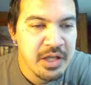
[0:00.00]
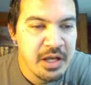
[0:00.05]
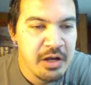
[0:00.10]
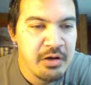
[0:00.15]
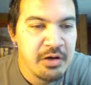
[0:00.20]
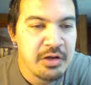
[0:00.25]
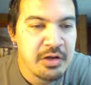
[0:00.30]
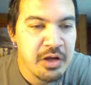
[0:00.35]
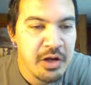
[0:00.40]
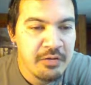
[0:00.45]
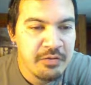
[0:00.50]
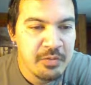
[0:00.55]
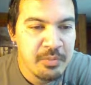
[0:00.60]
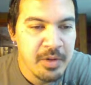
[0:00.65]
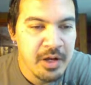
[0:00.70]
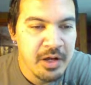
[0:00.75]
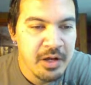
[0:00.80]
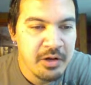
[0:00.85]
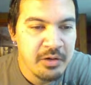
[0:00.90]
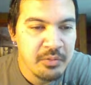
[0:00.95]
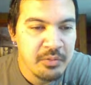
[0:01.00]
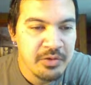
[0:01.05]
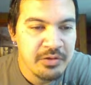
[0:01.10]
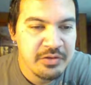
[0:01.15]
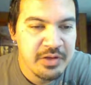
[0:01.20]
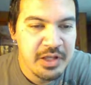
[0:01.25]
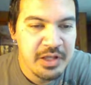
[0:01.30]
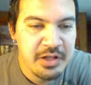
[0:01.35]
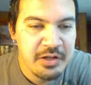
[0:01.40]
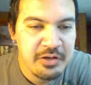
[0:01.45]
Eric Heffelmeyer
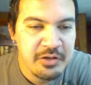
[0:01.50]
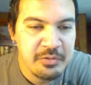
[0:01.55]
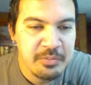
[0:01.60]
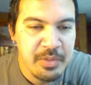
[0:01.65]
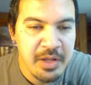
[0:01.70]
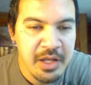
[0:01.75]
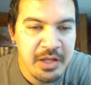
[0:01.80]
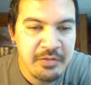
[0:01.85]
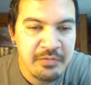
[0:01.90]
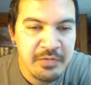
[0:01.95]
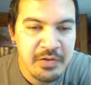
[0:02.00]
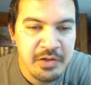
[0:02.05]
was laying on his back,